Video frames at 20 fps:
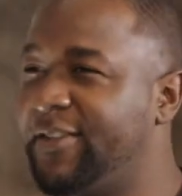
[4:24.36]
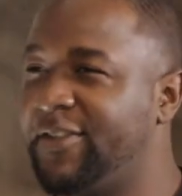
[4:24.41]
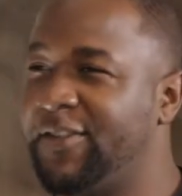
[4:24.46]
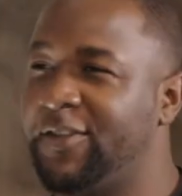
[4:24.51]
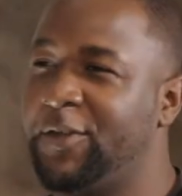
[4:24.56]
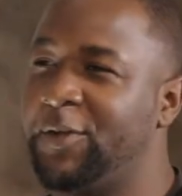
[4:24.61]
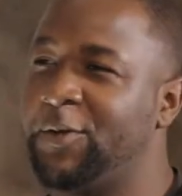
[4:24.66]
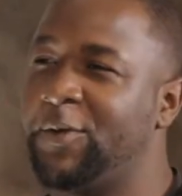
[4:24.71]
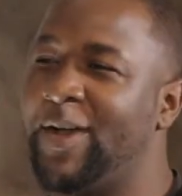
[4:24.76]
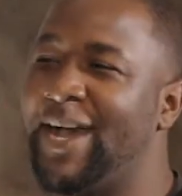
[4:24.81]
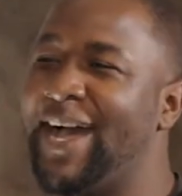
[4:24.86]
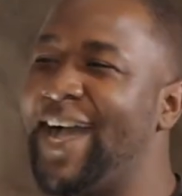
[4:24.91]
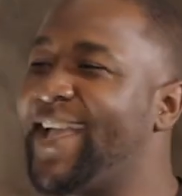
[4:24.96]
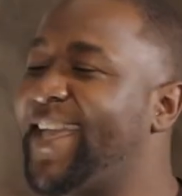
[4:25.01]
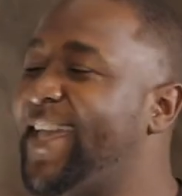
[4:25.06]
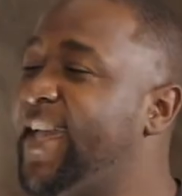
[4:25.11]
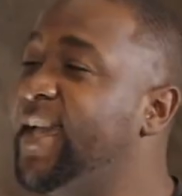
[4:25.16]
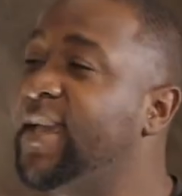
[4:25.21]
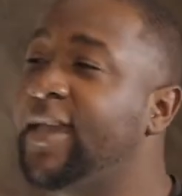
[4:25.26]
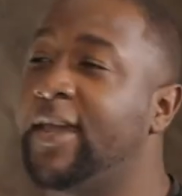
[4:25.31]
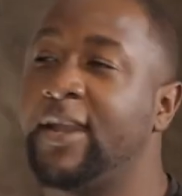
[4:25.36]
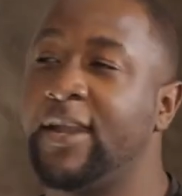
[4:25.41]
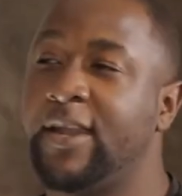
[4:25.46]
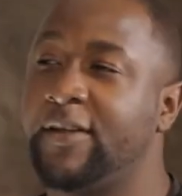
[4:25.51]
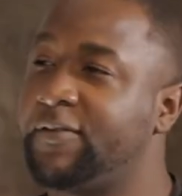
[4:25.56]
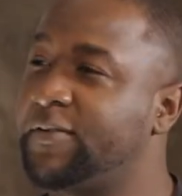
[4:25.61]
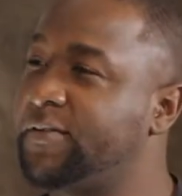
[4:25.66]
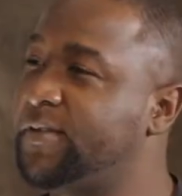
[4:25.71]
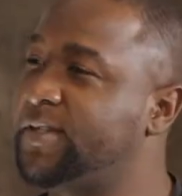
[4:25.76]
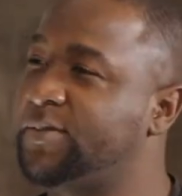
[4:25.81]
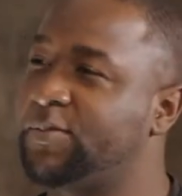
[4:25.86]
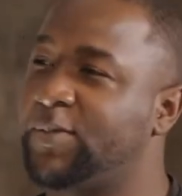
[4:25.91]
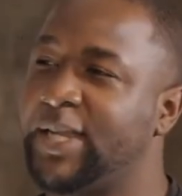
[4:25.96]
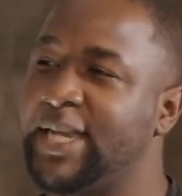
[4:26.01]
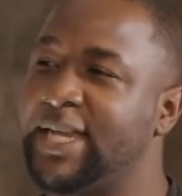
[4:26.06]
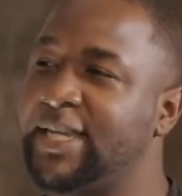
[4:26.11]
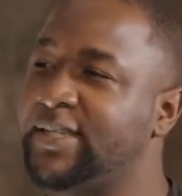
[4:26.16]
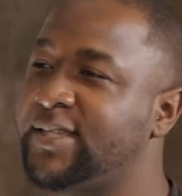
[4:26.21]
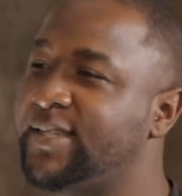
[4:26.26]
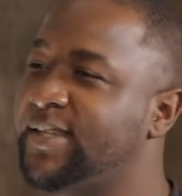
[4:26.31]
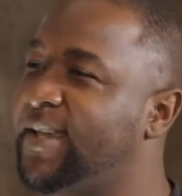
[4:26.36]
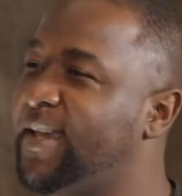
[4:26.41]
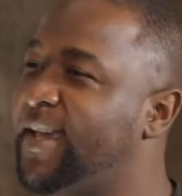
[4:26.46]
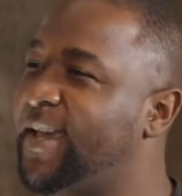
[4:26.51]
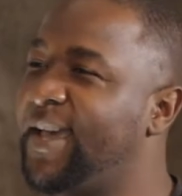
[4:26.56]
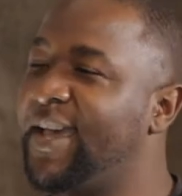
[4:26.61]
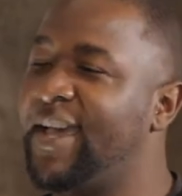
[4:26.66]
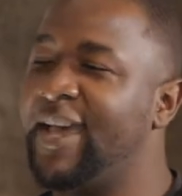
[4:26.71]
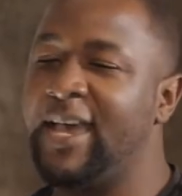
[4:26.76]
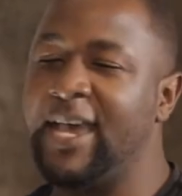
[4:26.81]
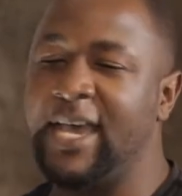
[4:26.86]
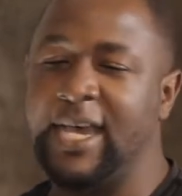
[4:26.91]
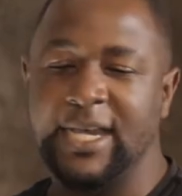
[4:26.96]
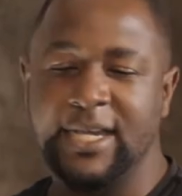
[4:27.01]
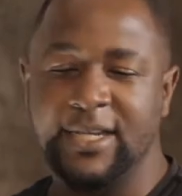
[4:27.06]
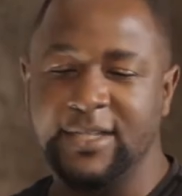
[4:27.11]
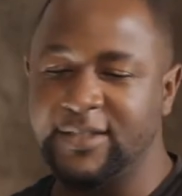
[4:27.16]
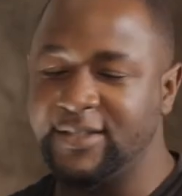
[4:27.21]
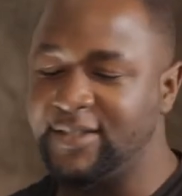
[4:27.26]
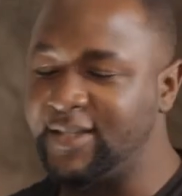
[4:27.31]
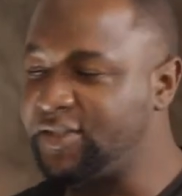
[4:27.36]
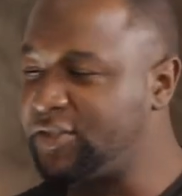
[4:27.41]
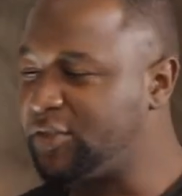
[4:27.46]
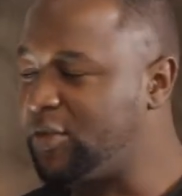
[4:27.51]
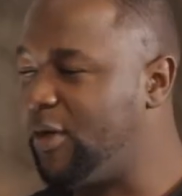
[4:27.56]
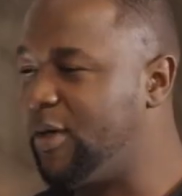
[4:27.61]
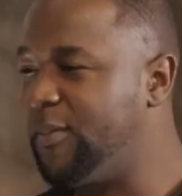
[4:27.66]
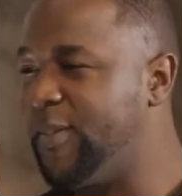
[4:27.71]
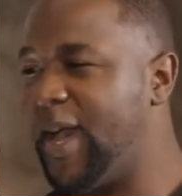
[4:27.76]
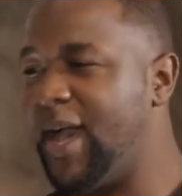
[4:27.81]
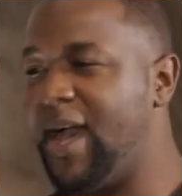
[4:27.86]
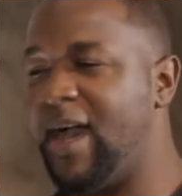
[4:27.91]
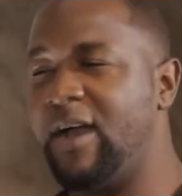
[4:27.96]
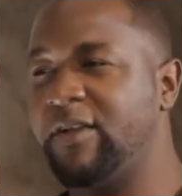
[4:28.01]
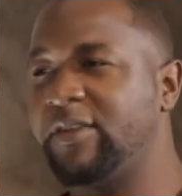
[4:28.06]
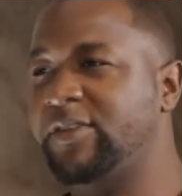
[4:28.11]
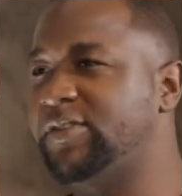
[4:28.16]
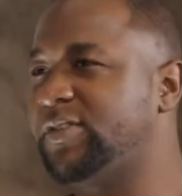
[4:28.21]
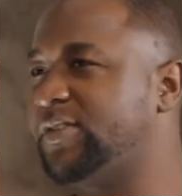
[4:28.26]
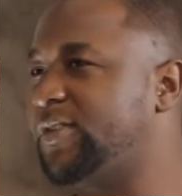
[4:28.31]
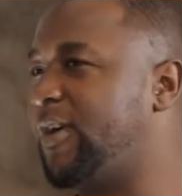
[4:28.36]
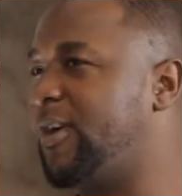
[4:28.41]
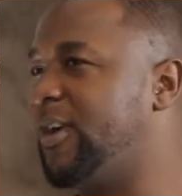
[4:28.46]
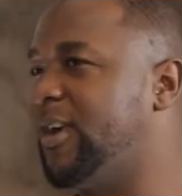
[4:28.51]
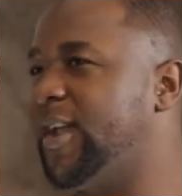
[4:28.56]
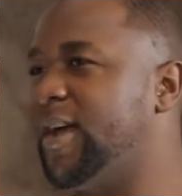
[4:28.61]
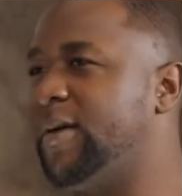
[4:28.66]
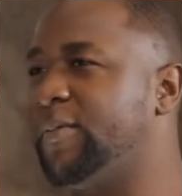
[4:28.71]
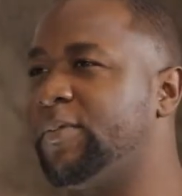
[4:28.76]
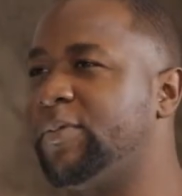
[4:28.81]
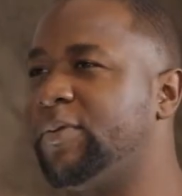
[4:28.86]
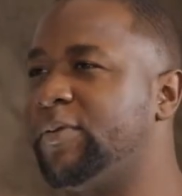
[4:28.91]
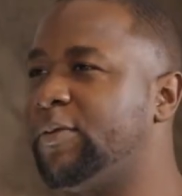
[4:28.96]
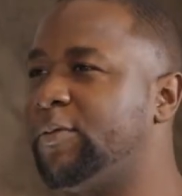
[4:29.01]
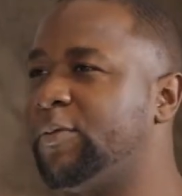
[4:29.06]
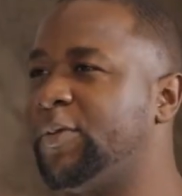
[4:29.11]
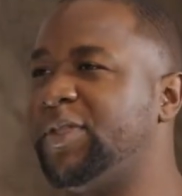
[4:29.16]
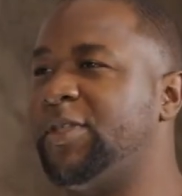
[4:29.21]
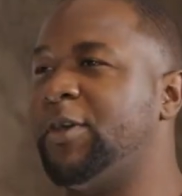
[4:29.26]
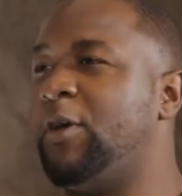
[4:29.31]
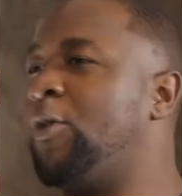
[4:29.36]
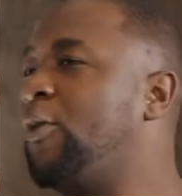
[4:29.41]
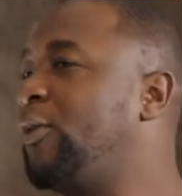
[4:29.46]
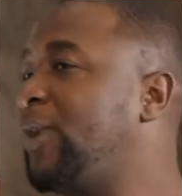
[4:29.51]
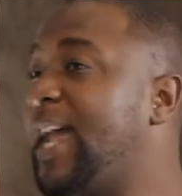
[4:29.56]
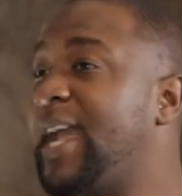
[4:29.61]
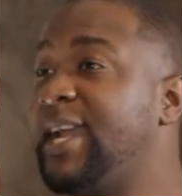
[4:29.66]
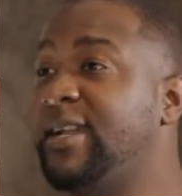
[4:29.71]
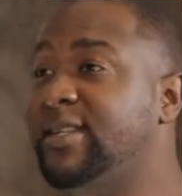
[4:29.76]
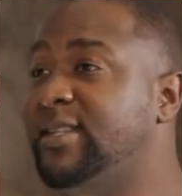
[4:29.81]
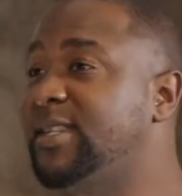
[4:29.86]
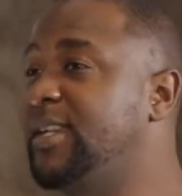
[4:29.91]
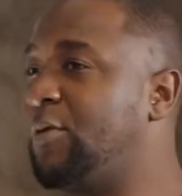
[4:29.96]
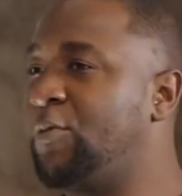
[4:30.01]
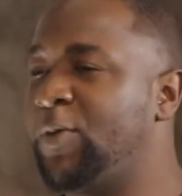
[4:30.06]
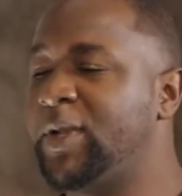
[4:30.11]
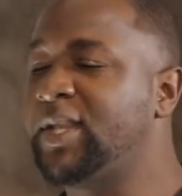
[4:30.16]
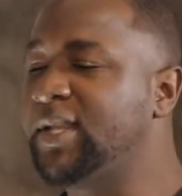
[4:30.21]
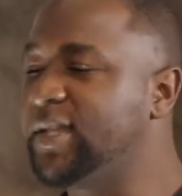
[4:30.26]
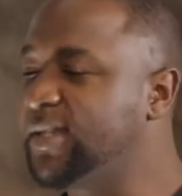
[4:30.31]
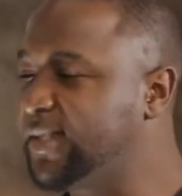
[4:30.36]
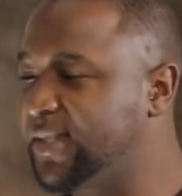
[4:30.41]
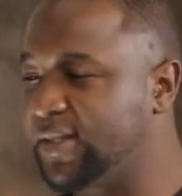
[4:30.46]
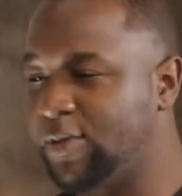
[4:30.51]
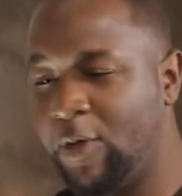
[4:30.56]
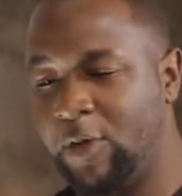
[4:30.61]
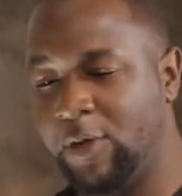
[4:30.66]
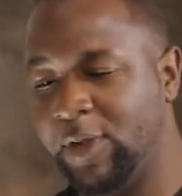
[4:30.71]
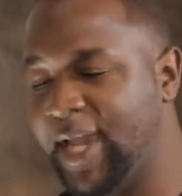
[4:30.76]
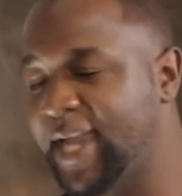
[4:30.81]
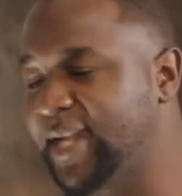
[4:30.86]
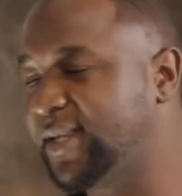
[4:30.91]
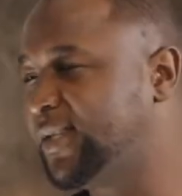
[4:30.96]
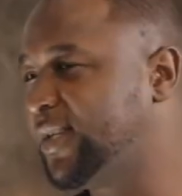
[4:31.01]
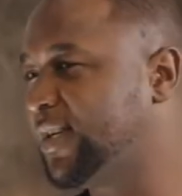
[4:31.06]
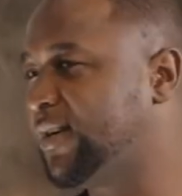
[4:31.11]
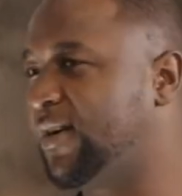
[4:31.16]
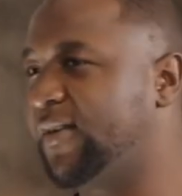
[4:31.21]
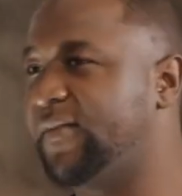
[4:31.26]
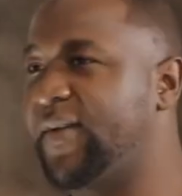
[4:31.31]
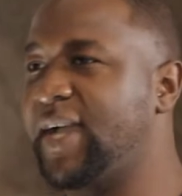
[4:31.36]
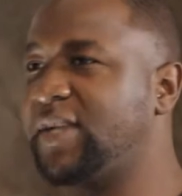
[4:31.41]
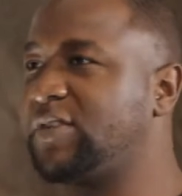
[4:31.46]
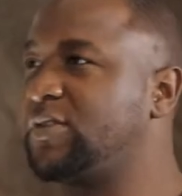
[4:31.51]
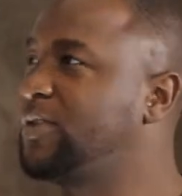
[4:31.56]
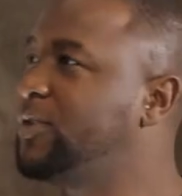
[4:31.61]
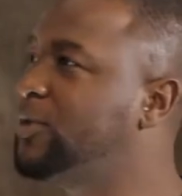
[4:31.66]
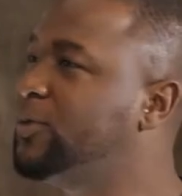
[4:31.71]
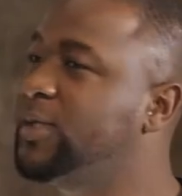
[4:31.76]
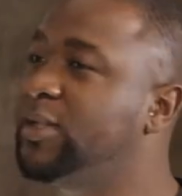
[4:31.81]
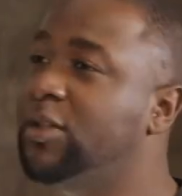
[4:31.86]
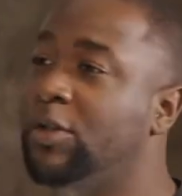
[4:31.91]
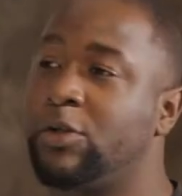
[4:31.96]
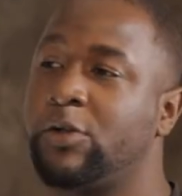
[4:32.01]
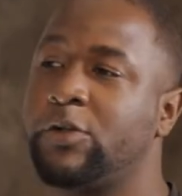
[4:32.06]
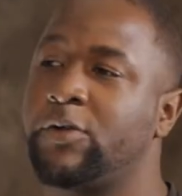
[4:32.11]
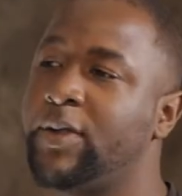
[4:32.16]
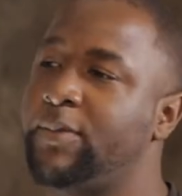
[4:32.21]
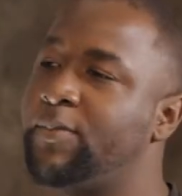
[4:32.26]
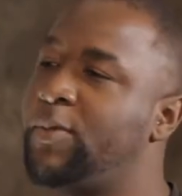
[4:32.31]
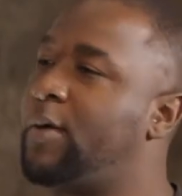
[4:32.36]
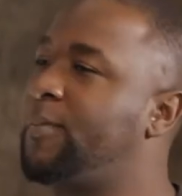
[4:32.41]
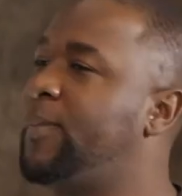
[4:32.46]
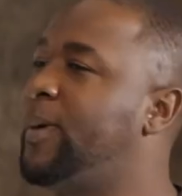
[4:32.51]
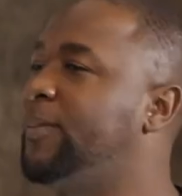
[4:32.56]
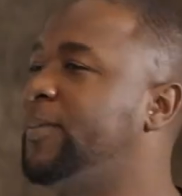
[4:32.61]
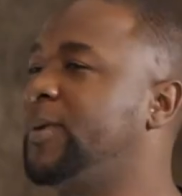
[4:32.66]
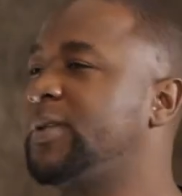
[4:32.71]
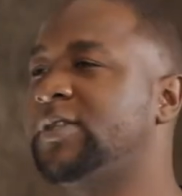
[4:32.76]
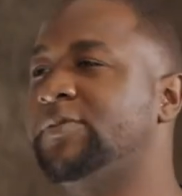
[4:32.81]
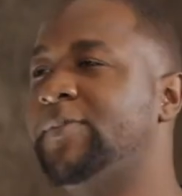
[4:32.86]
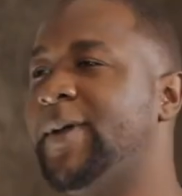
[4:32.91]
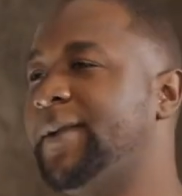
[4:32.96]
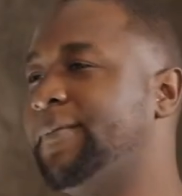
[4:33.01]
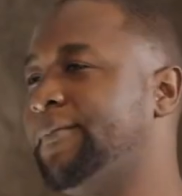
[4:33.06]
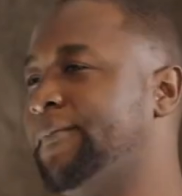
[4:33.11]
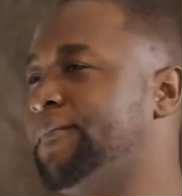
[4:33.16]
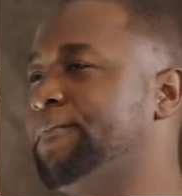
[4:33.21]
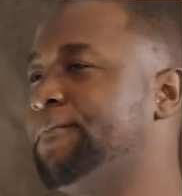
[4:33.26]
to you, I can't get enough of this place. Let's talk about how you started up with the whole idea. When did this whole idea of actually doing the cookery pop up into mind?